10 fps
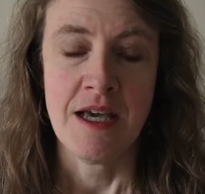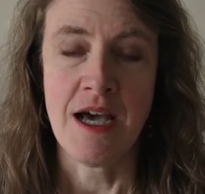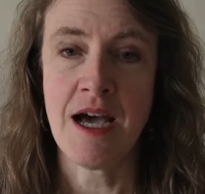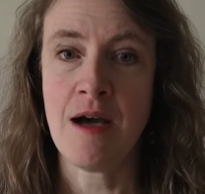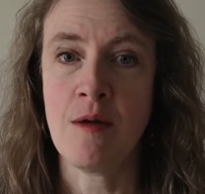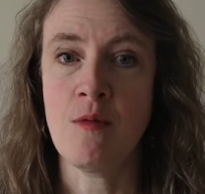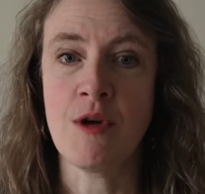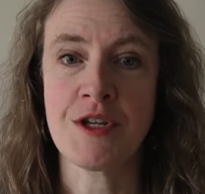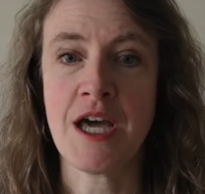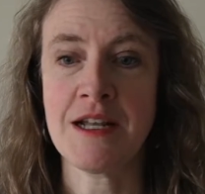
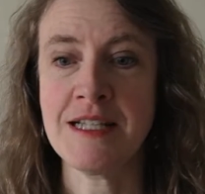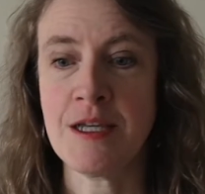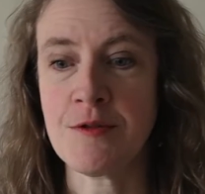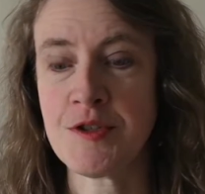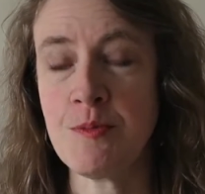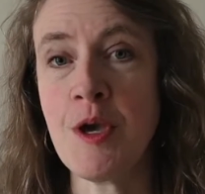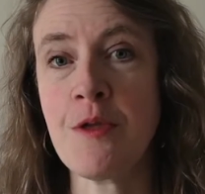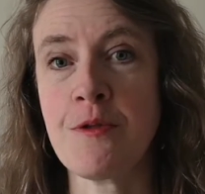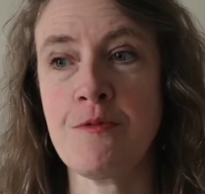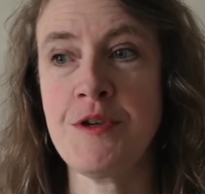Wadada Leo
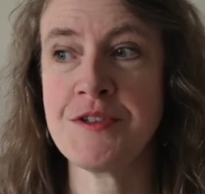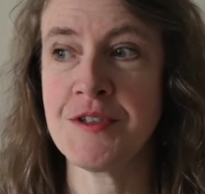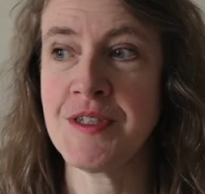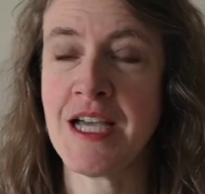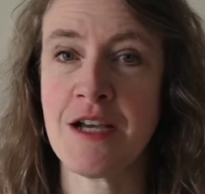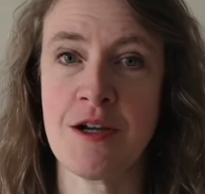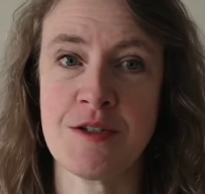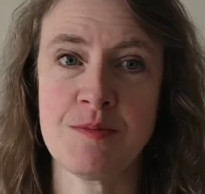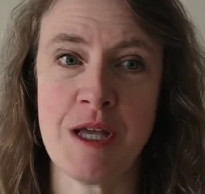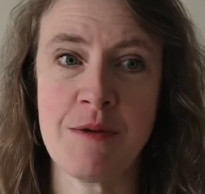Smith. Recently, I got
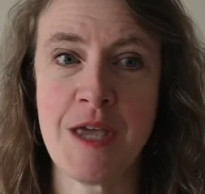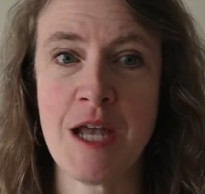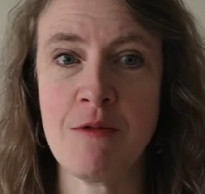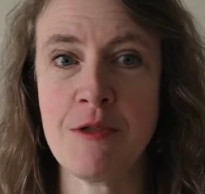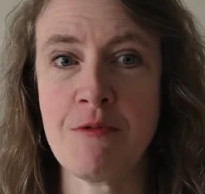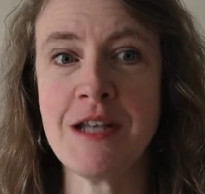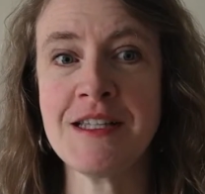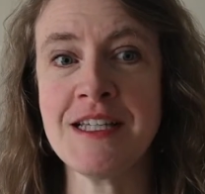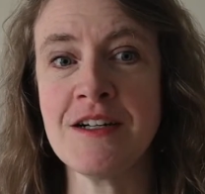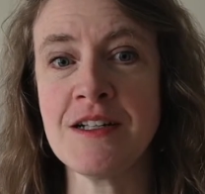to play with Henry
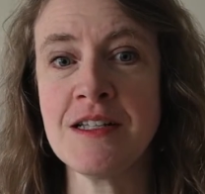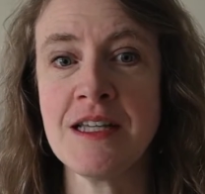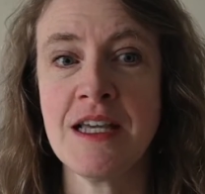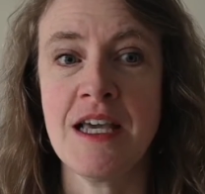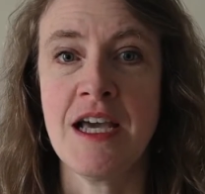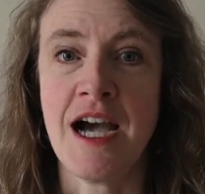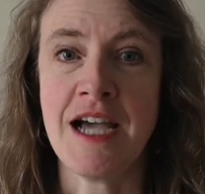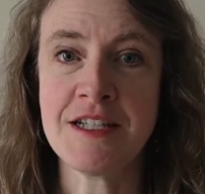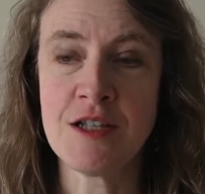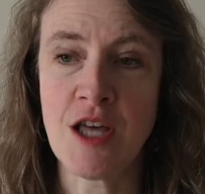Threadgill. I
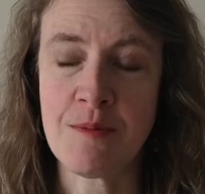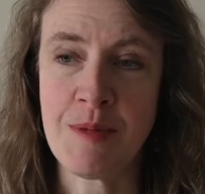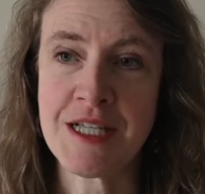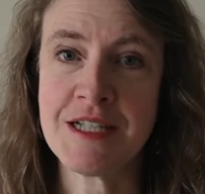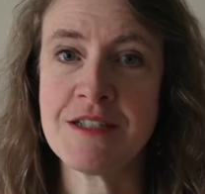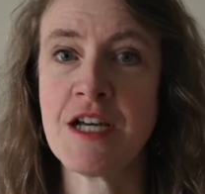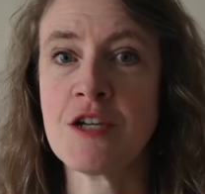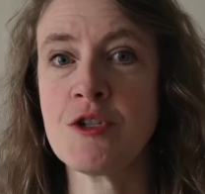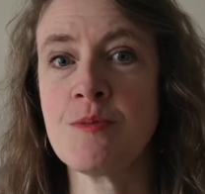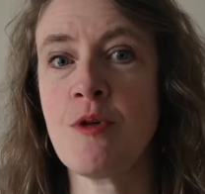did a lot of big
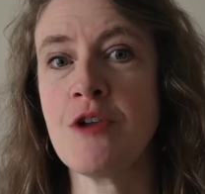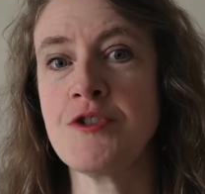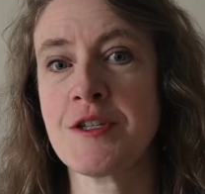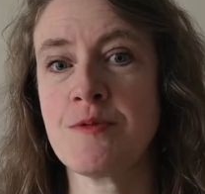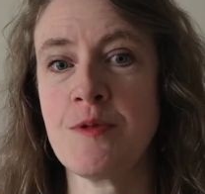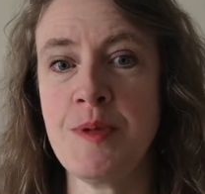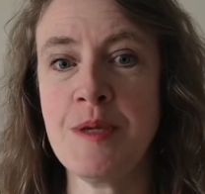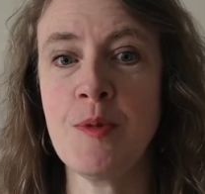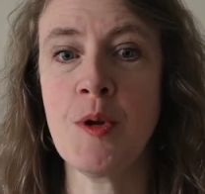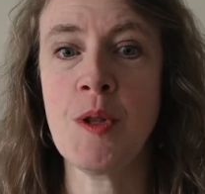conduction projects with
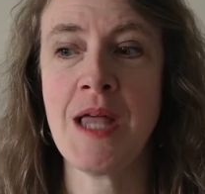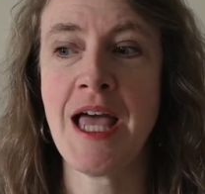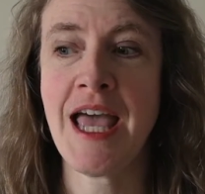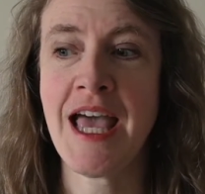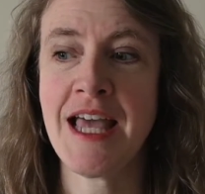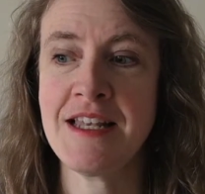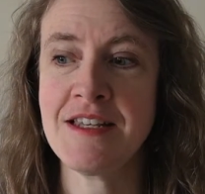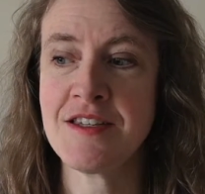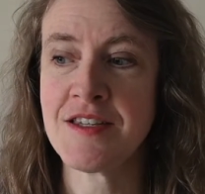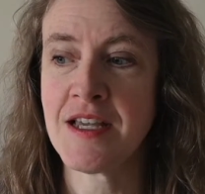people,
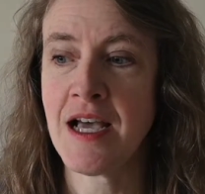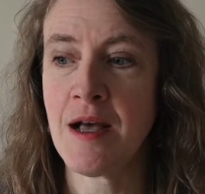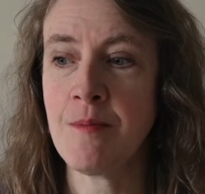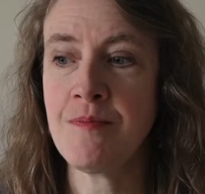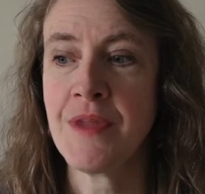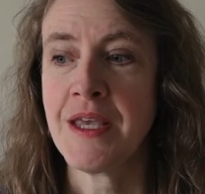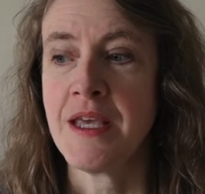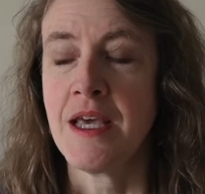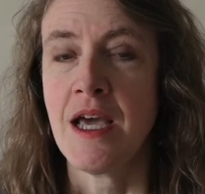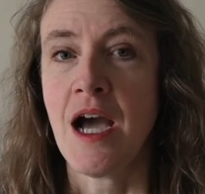and
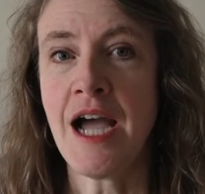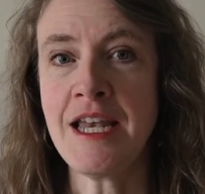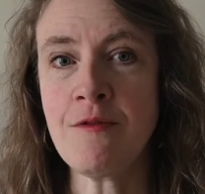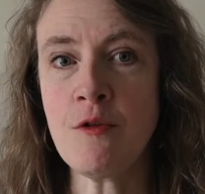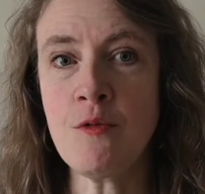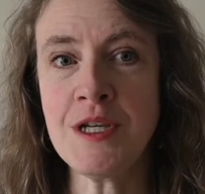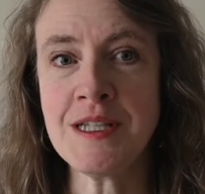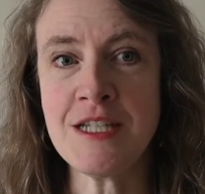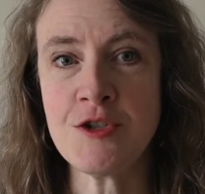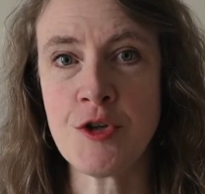I never
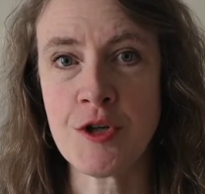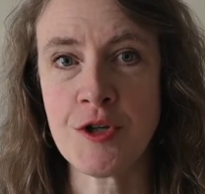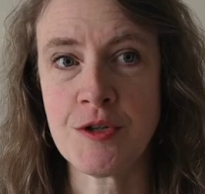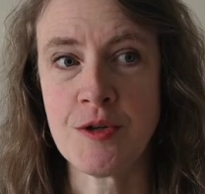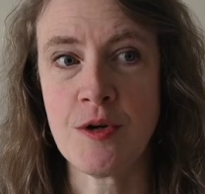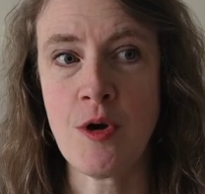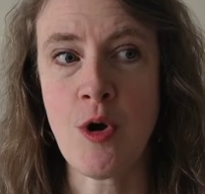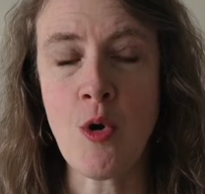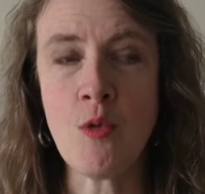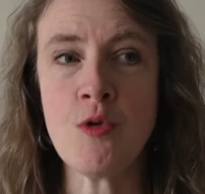really took
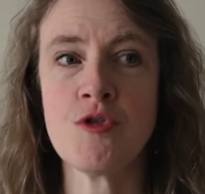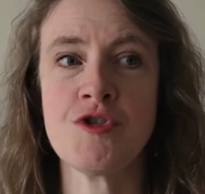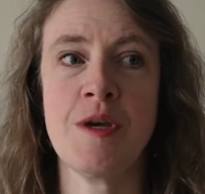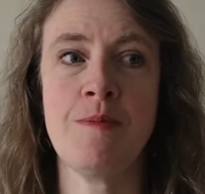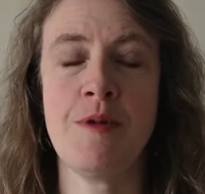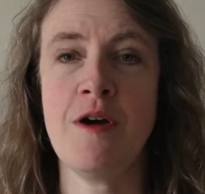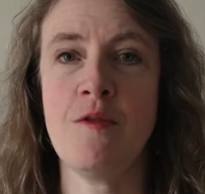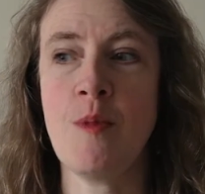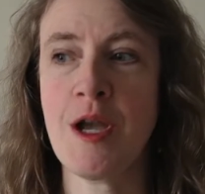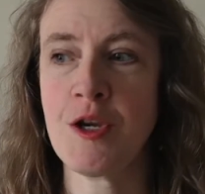ownership of
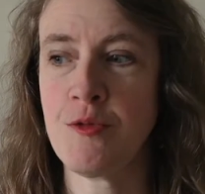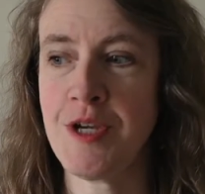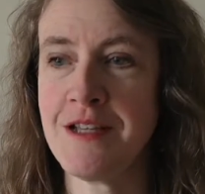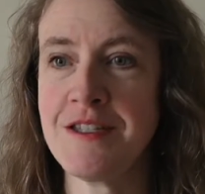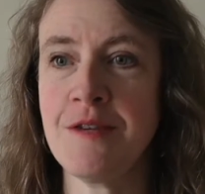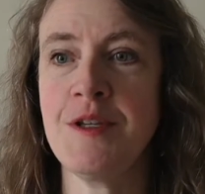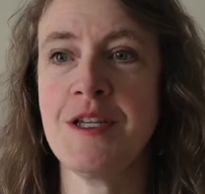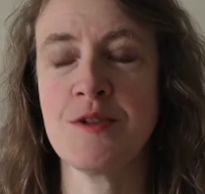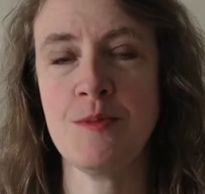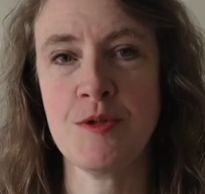my creativity
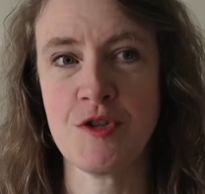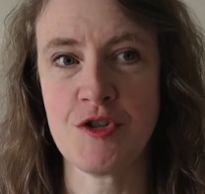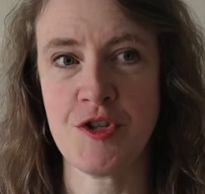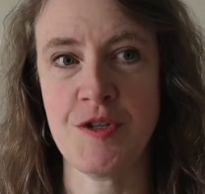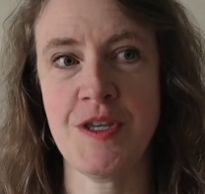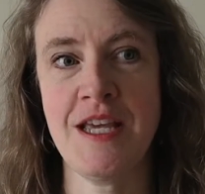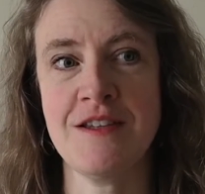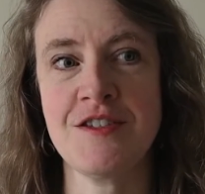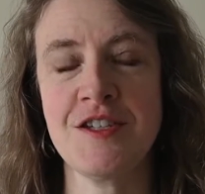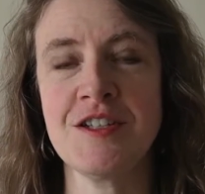as a musician
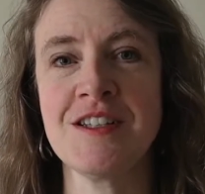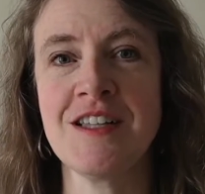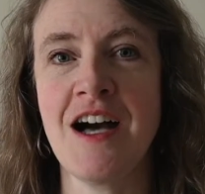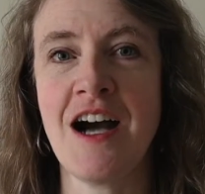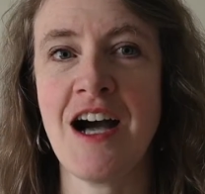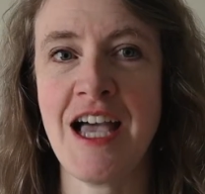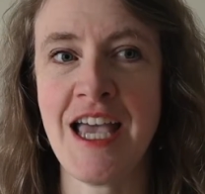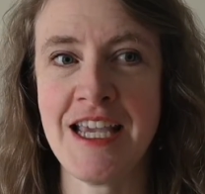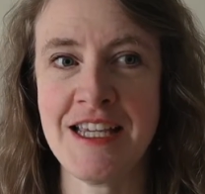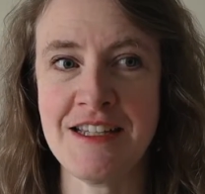until
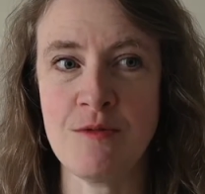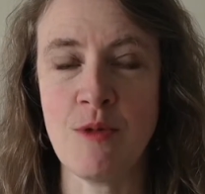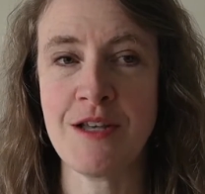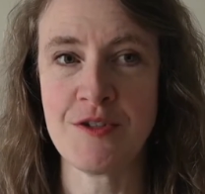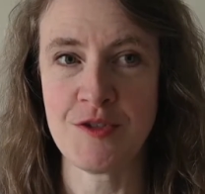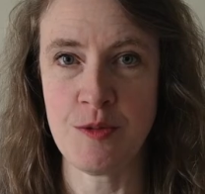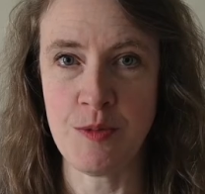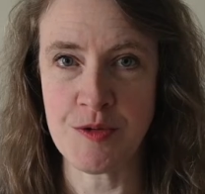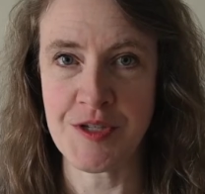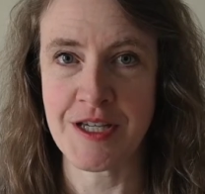I went to
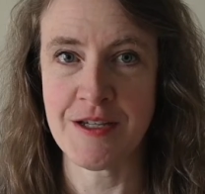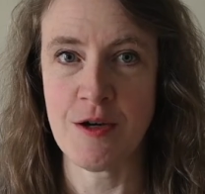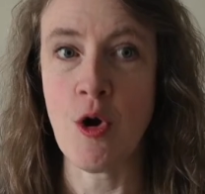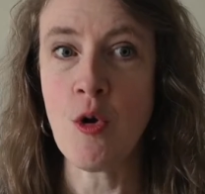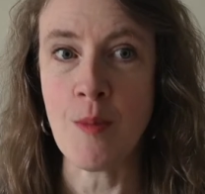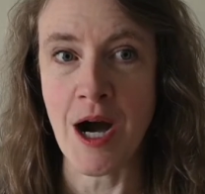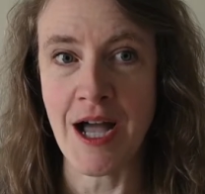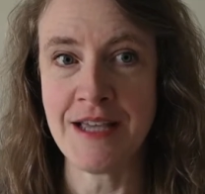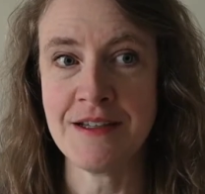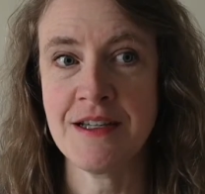Music Oh My
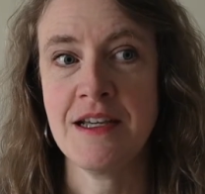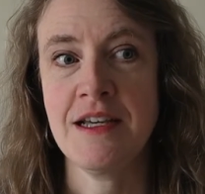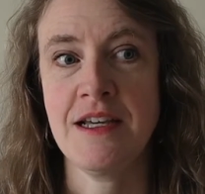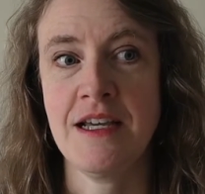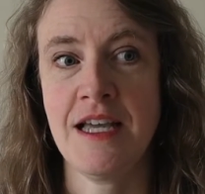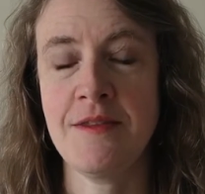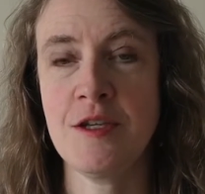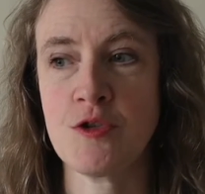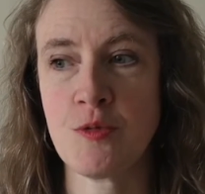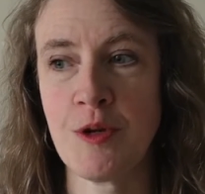in the
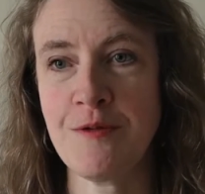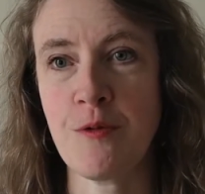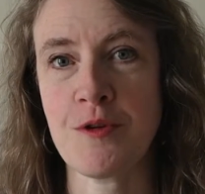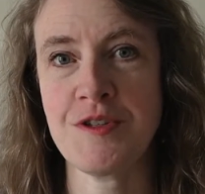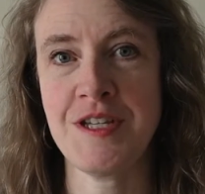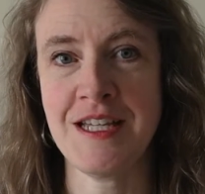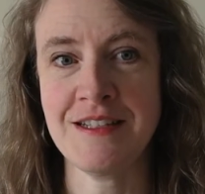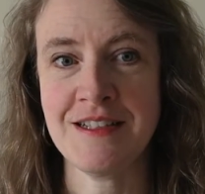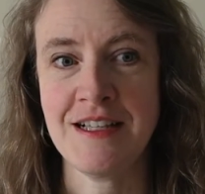year 2014.